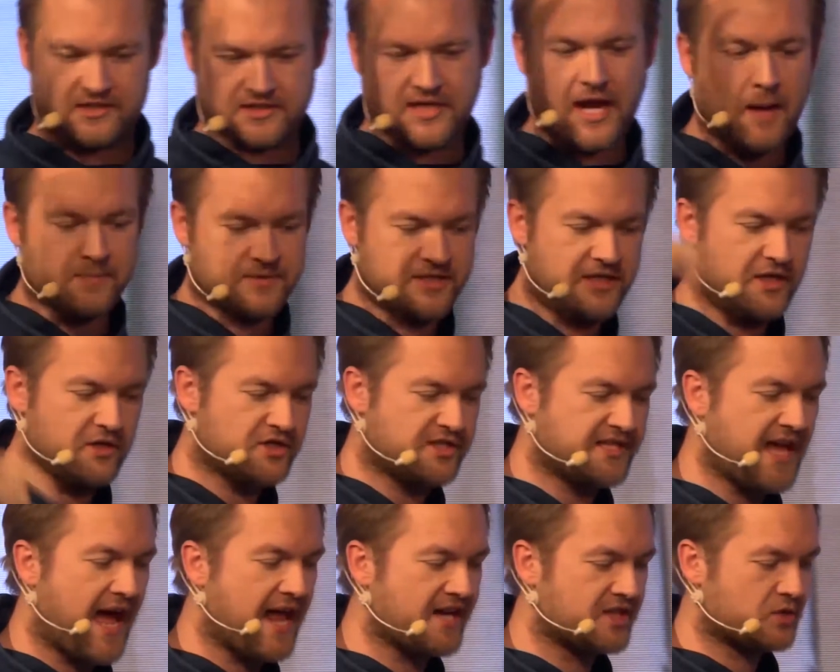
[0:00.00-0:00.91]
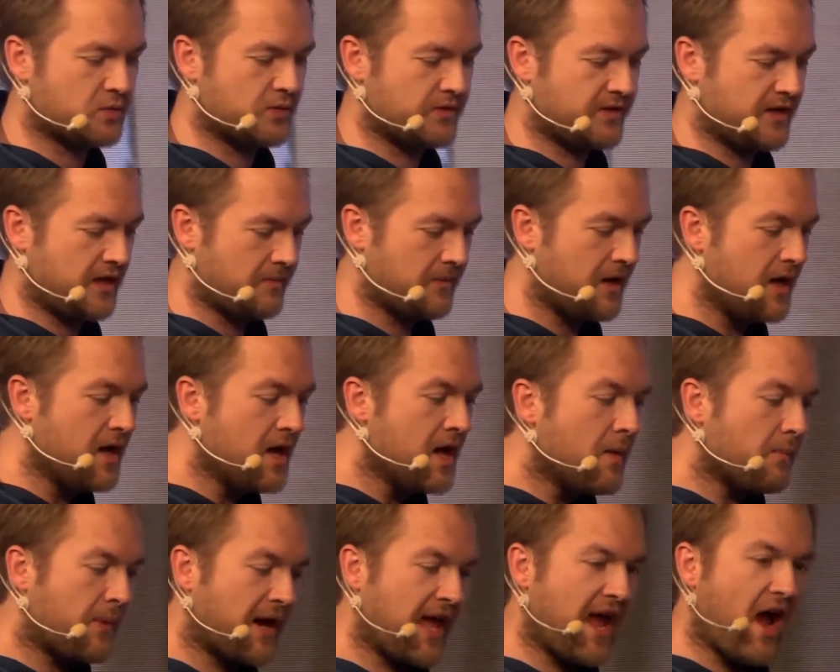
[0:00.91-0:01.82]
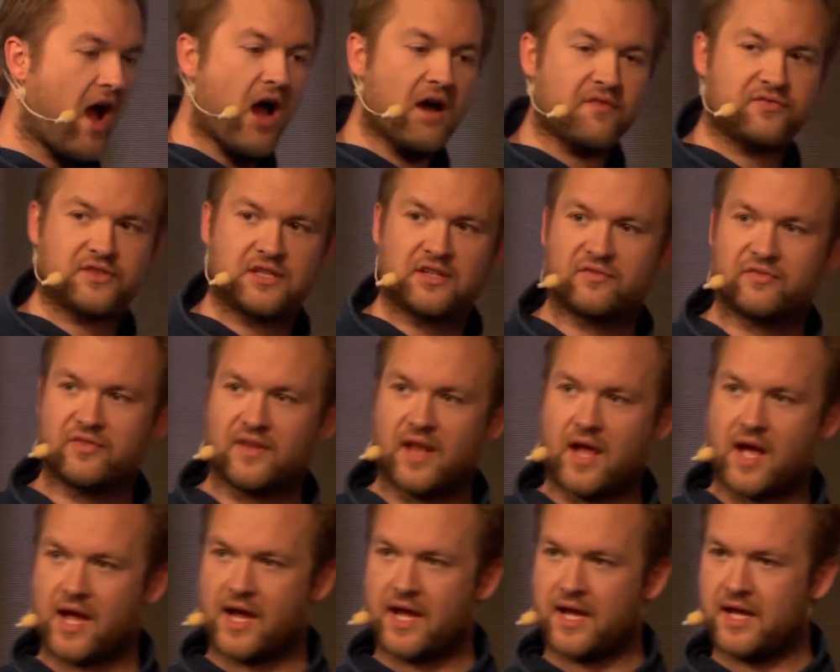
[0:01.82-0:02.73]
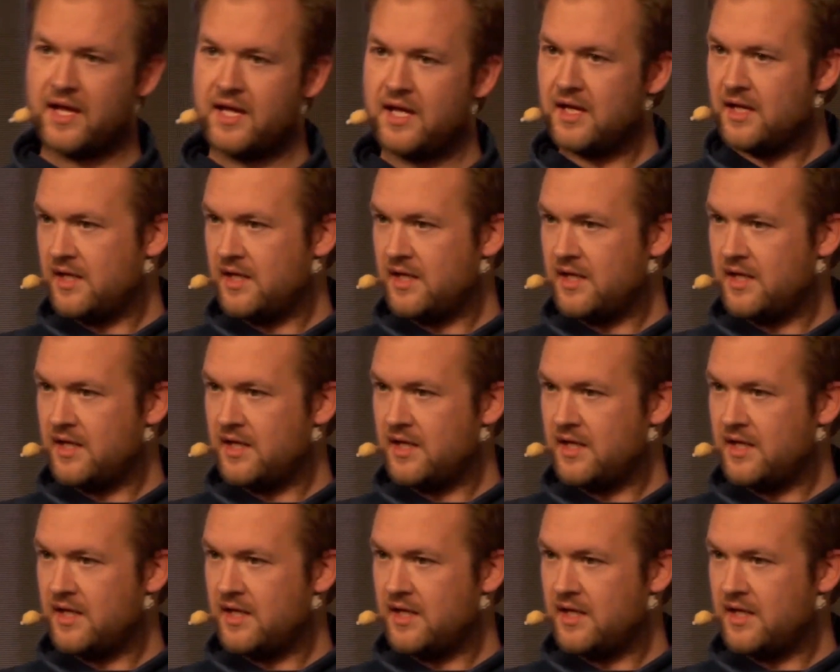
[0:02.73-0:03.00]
top tier status with them. But I often fly